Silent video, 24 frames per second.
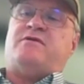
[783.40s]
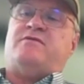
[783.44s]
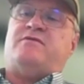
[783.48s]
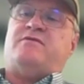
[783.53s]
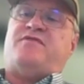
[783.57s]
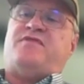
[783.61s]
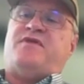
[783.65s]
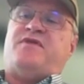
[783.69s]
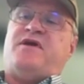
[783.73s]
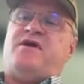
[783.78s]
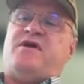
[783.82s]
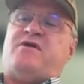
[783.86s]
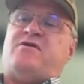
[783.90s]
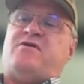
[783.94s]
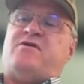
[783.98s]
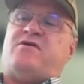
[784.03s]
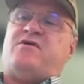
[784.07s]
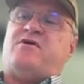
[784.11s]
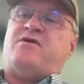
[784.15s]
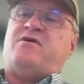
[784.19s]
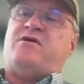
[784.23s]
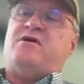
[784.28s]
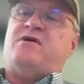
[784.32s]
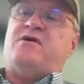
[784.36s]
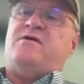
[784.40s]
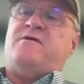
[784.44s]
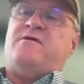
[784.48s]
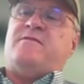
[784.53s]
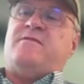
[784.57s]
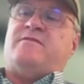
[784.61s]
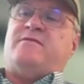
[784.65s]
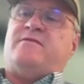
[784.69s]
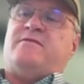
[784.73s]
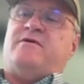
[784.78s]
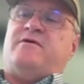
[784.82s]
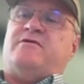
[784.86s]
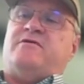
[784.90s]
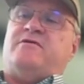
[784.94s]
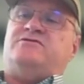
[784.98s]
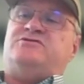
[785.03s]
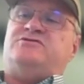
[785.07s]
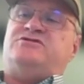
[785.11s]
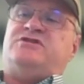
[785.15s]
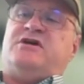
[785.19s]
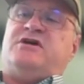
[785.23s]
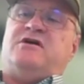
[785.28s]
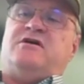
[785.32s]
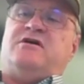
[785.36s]
Thinker.
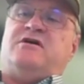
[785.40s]
There's